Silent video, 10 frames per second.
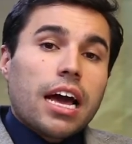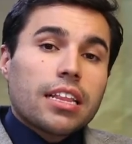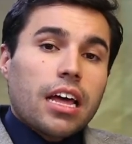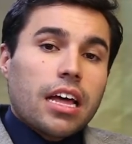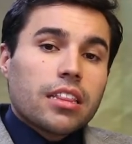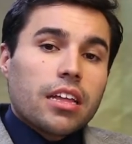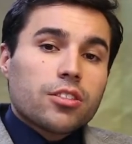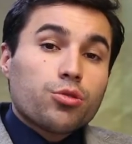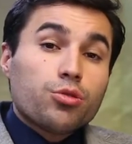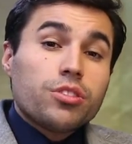
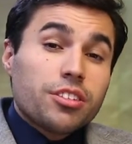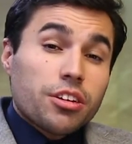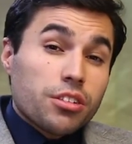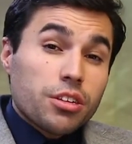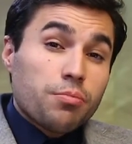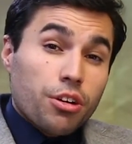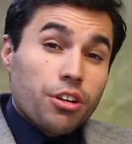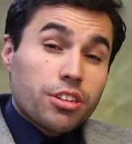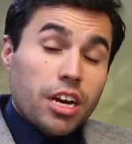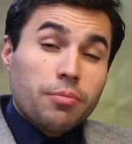And to do this early
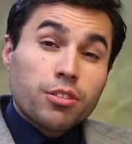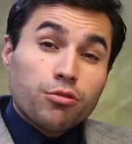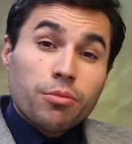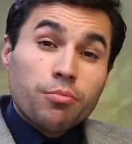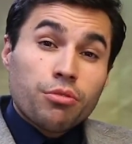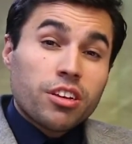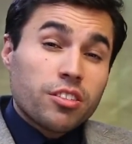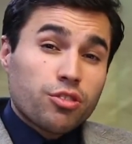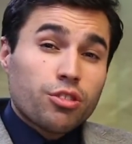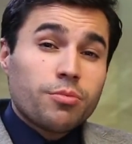prototyping during
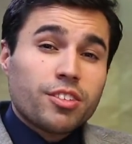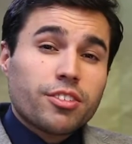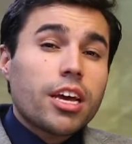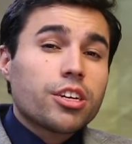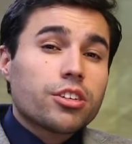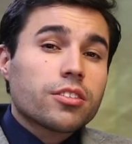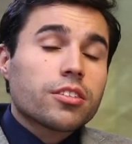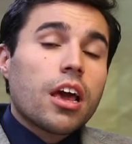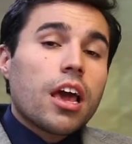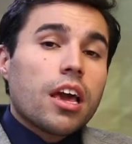brainstorming sessions